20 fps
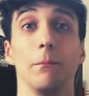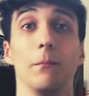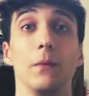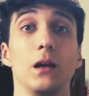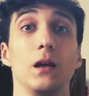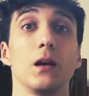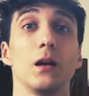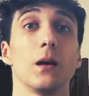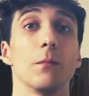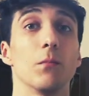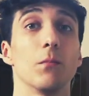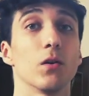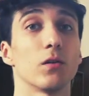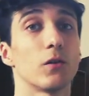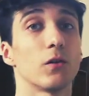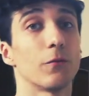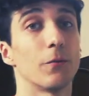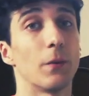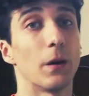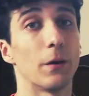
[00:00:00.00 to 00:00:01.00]
Me and
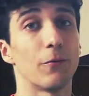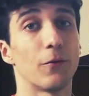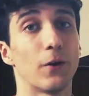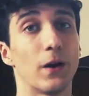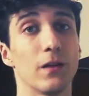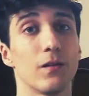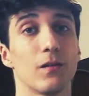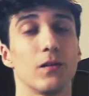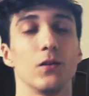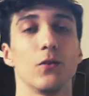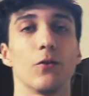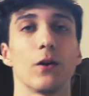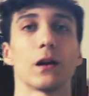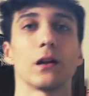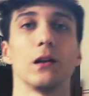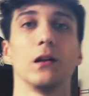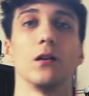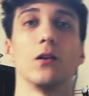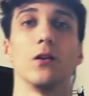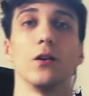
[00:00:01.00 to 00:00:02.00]
most of my friends
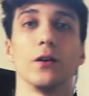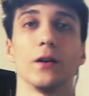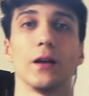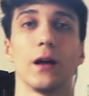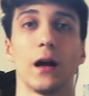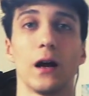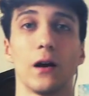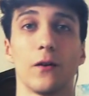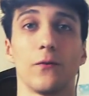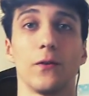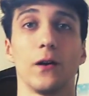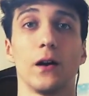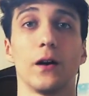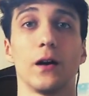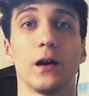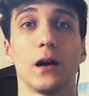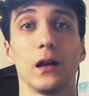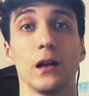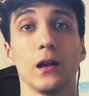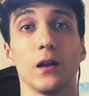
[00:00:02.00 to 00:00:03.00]
directly learn the
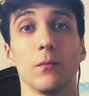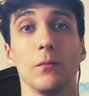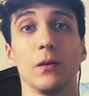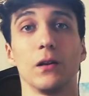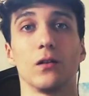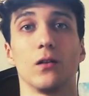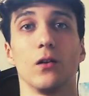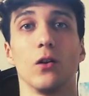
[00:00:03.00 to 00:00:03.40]
Airflare a little bit